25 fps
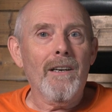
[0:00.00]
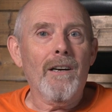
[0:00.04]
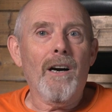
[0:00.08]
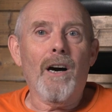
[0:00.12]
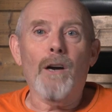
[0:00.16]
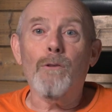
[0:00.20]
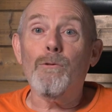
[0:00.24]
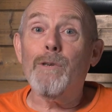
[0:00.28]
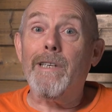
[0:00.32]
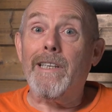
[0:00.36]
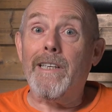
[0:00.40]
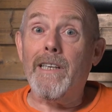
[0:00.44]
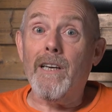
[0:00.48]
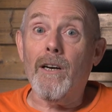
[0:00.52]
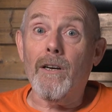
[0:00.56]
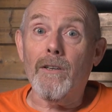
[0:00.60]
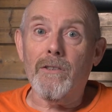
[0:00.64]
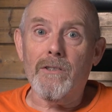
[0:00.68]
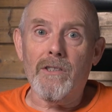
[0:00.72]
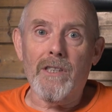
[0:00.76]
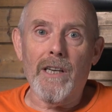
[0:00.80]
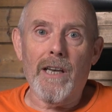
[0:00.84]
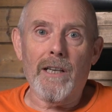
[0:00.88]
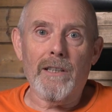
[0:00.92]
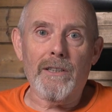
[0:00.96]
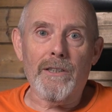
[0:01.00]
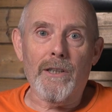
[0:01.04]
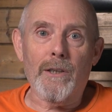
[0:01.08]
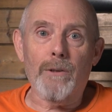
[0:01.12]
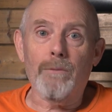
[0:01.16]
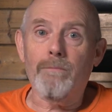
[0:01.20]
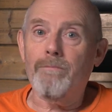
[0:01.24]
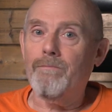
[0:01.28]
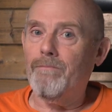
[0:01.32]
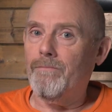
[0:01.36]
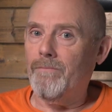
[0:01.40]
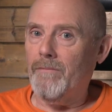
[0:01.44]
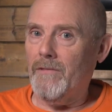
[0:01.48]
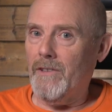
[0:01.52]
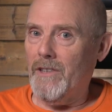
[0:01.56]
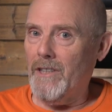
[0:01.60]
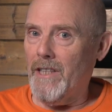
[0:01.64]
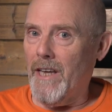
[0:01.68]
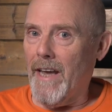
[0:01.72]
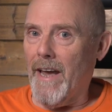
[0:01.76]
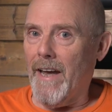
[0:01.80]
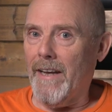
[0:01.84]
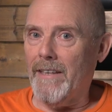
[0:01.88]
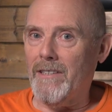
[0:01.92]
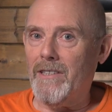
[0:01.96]
I really can't tell you
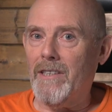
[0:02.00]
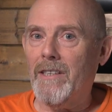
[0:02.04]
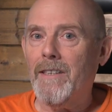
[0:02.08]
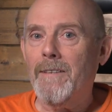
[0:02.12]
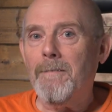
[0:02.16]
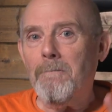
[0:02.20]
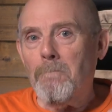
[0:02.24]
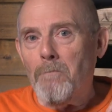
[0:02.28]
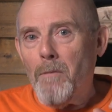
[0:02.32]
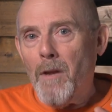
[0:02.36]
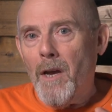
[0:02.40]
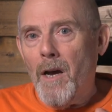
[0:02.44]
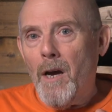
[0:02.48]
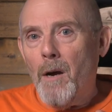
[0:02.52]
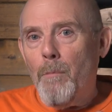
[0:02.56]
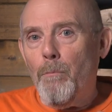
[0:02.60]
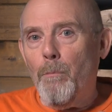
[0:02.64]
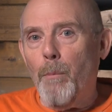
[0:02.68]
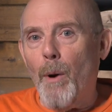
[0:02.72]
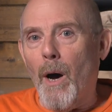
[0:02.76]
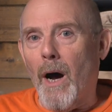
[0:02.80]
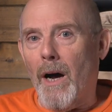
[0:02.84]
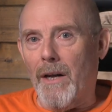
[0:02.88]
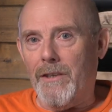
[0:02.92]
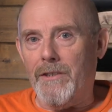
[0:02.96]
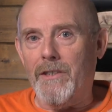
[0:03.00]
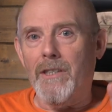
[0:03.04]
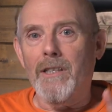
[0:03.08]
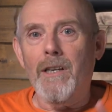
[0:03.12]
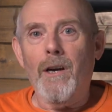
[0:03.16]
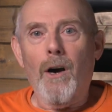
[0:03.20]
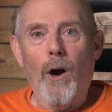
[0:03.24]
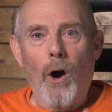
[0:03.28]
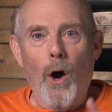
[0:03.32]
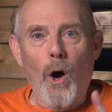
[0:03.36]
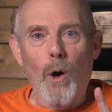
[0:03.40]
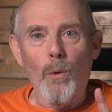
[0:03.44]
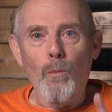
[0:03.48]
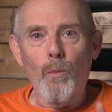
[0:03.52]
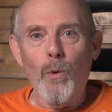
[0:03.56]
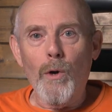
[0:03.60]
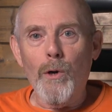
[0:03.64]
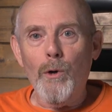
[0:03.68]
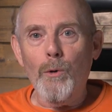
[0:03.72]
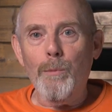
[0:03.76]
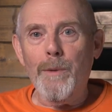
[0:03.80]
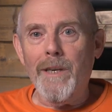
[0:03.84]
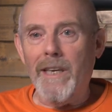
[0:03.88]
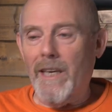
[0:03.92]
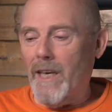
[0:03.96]
yet. But I
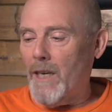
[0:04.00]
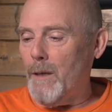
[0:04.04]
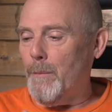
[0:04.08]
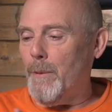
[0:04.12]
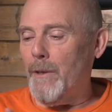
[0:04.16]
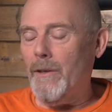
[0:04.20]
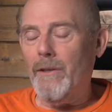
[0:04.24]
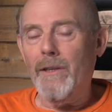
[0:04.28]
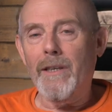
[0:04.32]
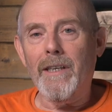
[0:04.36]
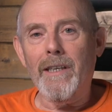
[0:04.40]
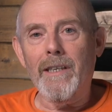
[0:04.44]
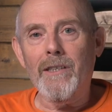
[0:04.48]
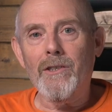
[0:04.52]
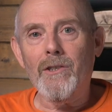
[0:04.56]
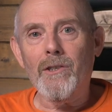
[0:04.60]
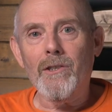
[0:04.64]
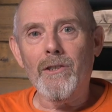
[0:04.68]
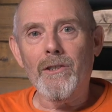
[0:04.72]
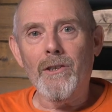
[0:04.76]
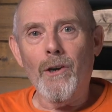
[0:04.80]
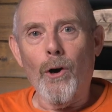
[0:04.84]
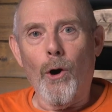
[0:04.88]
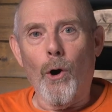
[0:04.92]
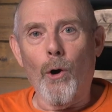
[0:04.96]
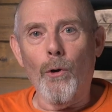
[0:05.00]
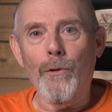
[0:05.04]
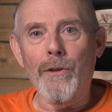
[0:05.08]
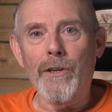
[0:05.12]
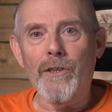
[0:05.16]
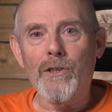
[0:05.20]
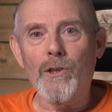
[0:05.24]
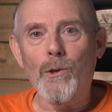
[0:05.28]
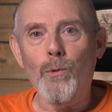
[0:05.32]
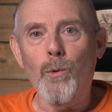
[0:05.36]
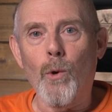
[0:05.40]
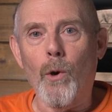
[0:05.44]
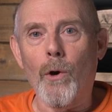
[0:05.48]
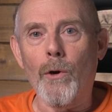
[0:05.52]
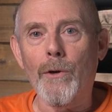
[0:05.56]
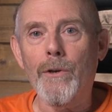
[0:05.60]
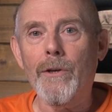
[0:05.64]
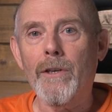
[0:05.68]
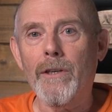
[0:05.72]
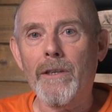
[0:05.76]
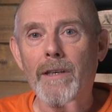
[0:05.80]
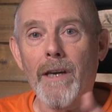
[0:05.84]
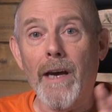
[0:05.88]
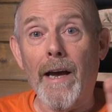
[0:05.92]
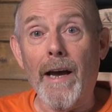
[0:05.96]
will be keeping these on this quad
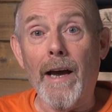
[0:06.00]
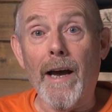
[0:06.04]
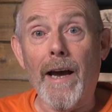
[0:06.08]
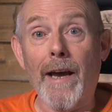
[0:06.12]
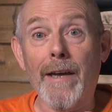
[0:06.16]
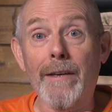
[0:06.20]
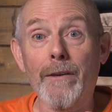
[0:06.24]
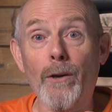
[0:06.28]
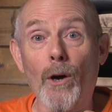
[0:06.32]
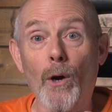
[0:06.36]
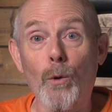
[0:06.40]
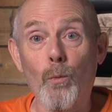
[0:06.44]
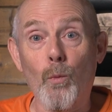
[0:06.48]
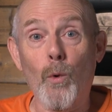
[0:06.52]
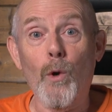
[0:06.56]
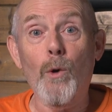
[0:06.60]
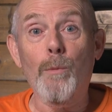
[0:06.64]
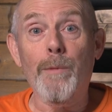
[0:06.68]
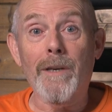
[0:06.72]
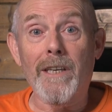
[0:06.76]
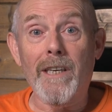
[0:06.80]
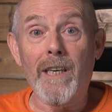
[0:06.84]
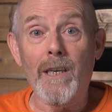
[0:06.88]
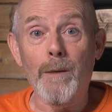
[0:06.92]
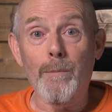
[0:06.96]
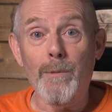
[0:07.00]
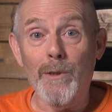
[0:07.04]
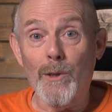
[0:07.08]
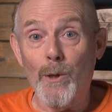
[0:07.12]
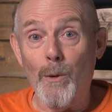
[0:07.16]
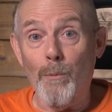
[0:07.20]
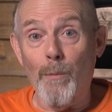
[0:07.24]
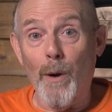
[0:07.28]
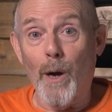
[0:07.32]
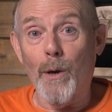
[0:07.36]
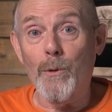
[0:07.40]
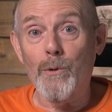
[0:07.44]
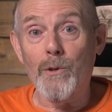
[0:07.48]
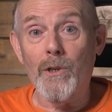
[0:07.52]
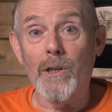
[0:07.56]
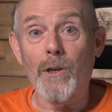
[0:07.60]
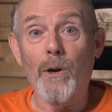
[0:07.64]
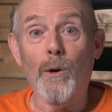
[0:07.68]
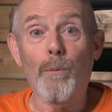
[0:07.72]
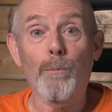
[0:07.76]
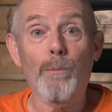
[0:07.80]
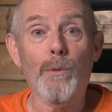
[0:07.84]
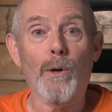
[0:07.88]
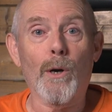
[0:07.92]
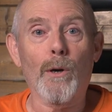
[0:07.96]
and I will be keeping you posted
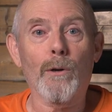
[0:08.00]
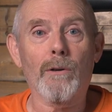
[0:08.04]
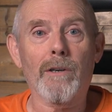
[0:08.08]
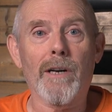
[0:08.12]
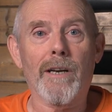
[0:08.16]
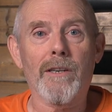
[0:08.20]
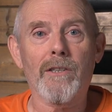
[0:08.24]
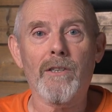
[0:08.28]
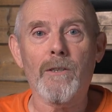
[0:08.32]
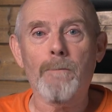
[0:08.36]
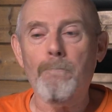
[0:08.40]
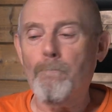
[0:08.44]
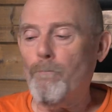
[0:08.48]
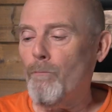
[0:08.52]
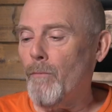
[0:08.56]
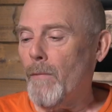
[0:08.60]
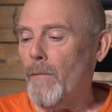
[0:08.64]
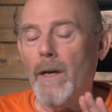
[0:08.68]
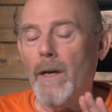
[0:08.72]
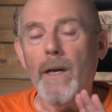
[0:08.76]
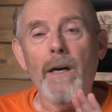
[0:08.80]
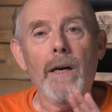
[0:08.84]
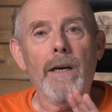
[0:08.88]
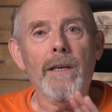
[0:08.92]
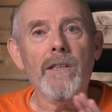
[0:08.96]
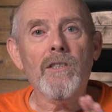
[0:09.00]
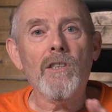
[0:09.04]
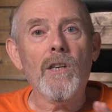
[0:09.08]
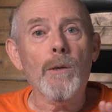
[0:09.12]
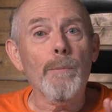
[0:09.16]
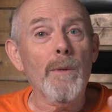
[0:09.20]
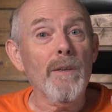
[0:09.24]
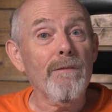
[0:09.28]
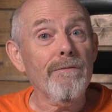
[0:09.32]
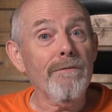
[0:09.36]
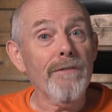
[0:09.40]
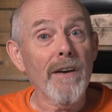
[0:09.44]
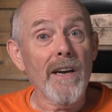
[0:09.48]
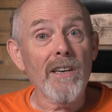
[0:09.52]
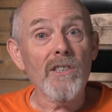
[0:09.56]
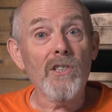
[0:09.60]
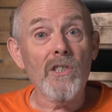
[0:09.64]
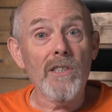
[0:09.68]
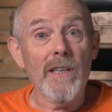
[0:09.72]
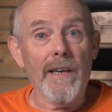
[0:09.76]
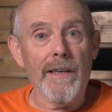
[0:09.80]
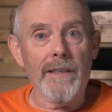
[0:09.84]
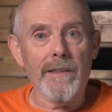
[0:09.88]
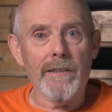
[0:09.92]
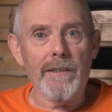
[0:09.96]
on progress. And it's going to be
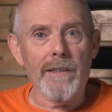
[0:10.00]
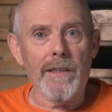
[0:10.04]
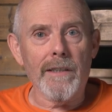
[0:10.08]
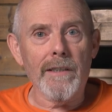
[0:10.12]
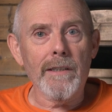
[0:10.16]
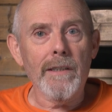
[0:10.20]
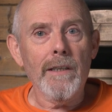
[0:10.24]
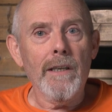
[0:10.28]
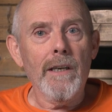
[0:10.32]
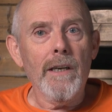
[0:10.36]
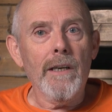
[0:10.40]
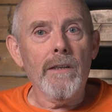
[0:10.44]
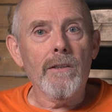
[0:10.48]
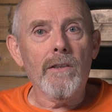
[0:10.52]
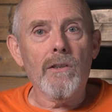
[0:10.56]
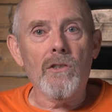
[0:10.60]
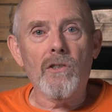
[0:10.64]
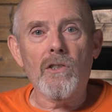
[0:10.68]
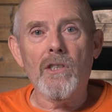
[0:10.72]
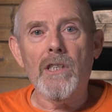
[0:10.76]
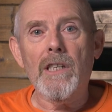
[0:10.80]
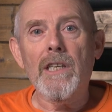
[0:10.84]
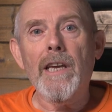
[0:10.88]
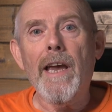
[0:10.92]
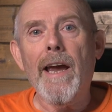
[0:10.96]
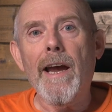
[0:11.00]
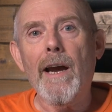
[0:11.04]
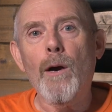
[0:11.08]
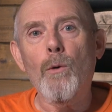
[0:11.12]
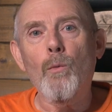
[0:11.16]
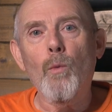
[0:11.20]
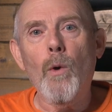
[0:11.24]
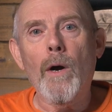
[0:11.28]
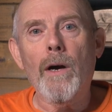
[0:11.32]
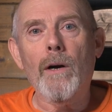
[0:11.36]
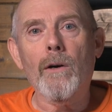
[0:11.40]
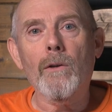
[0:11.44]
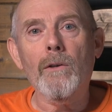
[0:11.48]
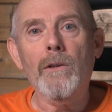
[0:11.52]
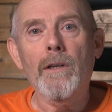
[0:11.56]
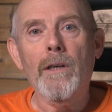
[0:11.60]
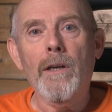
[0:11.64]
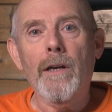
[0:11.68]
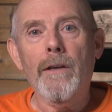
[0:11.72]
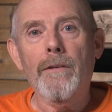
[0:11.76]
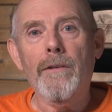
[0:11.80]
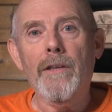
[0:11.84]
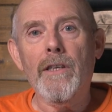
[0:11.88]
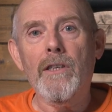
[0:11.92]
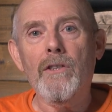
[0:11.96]
fascinating to see how well
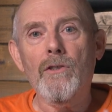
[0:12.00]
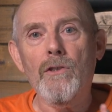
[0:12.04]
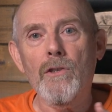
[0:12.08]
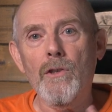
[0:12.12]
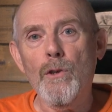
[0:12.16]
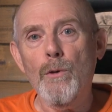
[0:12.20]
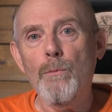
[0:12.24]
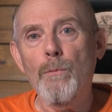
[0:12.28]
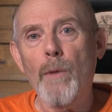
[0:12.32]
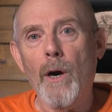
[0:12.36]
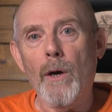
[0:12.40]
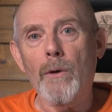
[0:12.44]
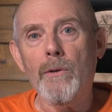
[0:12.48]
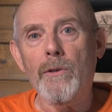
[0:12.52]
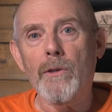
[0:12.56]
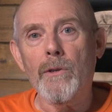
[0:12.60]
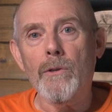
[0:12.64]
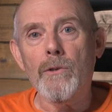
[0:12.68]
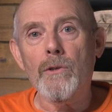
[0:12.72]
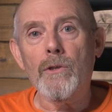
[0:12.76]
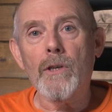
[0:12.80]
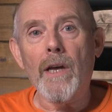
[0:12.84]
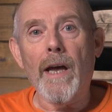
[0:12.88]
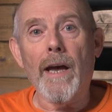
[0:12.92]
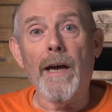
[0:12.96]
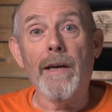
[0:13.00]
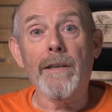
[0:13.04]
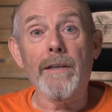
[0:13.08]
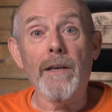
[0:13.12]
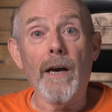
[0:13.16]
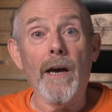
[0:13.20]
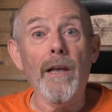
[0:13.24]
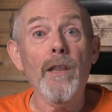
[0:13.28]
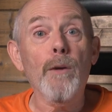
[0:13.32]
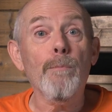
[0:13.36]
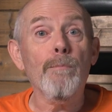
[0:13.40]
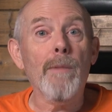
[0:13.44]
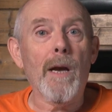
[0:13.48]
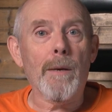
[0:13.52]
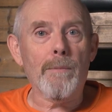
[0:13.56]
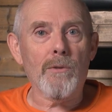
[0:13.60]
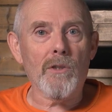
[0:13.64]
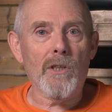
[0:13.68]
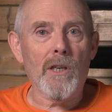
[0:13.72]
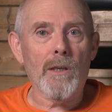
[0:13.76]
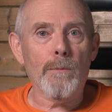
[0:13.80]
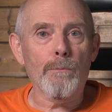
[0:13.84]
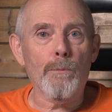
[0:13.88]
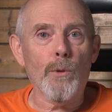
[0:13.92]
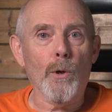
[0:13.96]
these new motors and other MEPS
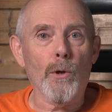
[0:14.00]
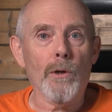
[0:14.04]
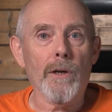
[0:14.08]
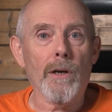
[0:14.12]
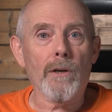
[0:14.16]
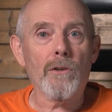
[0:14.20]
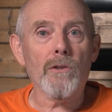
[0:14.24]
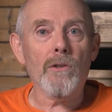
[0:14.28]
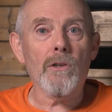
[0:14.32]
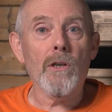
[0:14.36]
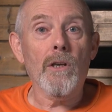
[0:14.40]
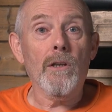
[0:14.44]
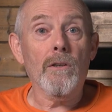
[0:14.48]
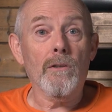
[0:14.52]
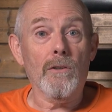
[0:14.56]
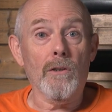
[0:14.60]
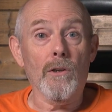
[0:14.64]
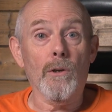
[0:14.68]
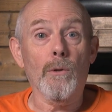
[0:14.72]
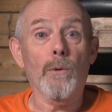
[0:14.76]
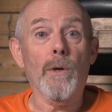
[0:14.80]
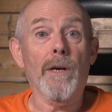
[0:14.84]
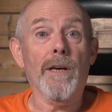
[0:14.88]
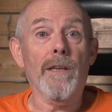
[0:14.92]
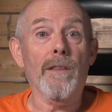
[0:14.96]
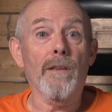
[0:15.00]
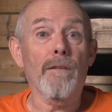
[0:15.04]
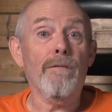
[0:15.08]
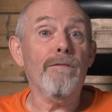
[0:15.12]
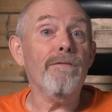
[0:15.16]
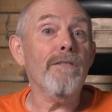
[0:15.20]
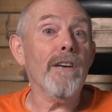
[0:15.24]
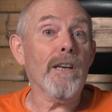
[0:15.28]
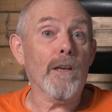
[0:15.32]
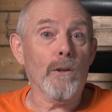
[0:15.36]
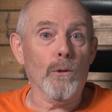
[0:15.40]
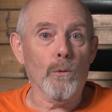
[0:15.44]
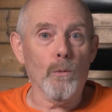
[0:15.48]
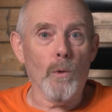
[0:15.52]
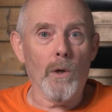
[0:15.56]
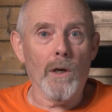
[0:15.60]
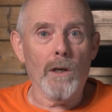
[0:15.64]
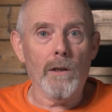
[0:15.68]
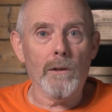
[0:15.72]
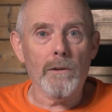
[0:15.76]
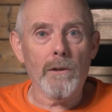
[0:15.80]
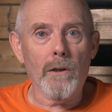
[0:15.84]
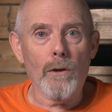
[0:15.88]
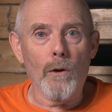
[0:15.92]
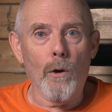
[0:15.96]
King products do in the fickle
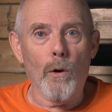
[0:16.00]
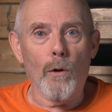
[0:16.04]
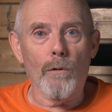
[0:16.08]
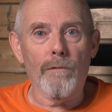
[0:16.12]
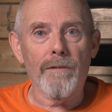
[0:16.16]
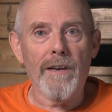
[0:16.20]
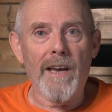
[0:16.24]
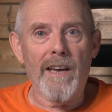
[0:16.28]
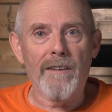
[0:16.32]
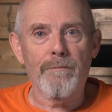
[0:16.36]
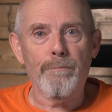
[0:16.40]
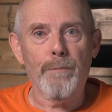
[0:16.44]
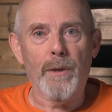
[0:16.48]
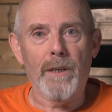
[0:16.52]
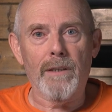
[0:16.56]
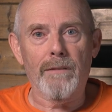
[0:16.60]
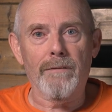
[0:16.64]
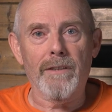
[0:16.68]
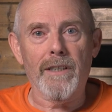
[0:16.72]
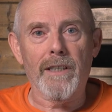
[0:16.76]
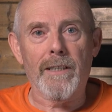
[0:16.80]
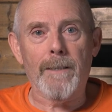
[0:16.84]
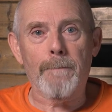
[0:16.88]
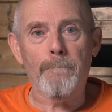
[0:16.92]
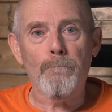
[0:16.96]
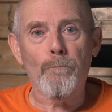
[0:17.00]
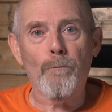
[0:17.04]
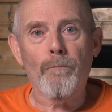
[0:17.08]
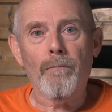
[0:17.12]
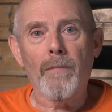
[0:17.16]
world of FPV.